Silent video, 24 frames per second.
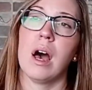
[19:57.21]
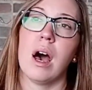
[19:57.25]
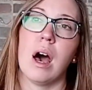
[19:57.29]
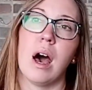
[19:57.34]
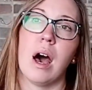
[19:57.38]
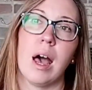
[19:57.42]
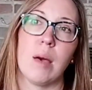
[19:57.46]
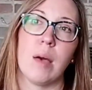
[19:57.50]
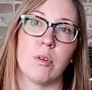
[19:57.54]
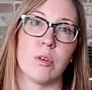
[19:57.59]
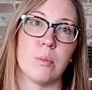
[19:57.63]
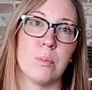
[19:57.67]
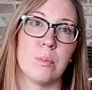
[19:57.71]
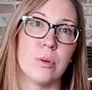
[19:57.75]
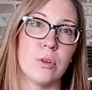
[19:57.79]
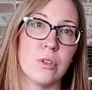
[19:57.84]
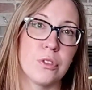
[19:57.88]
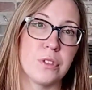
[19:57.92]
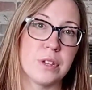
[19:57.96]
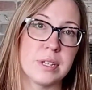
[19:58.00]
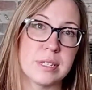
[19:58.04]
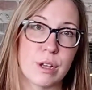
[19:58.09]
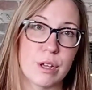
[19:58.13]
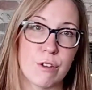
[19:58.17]
I will pull
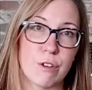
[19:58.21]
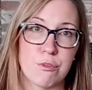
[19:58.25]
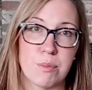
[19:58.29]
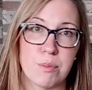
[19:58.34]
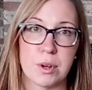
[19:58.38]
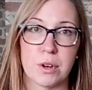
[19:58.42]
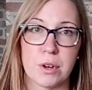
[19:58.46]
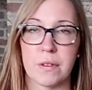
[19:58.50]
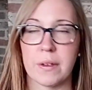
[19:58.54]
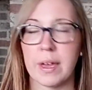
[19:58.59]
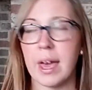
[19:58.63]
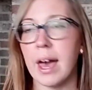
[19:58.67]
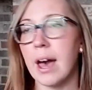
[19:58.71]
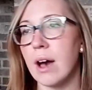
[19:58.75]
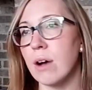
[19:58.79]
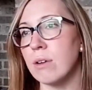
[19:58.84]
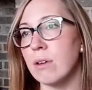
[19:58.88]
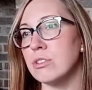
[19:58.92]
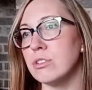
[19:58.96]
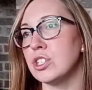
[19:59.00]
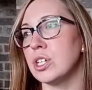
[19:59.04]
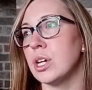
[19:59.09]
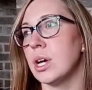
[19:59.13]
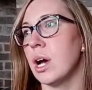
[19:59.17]
things out from under the
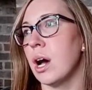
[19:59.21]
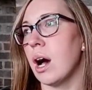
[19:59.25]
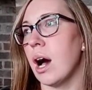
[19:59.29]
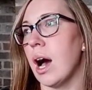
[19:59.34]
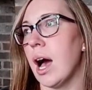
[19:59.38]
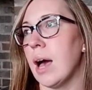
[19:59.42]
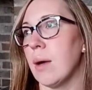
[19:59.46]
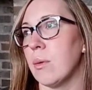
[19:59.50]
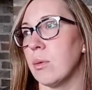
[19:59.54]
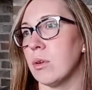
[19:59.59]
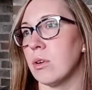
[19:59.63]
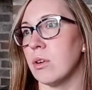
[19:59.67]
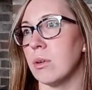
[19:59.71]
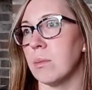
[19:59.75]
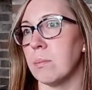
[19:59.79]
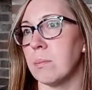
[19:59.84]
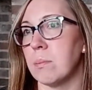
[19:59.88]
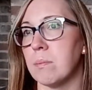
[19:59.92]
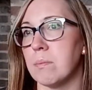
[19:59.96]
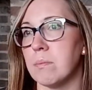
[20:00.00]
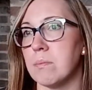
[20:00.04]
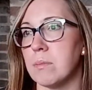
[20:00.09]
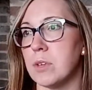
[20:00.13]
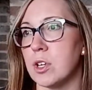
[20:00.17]
couch. I will,
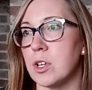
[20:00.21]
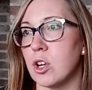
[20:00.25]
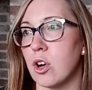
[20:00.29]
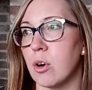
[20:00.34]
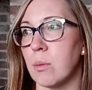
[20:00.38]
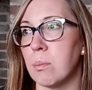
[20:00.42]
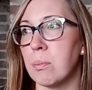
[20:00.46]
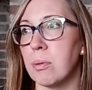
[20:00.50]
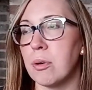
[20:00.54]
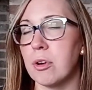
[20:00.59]
put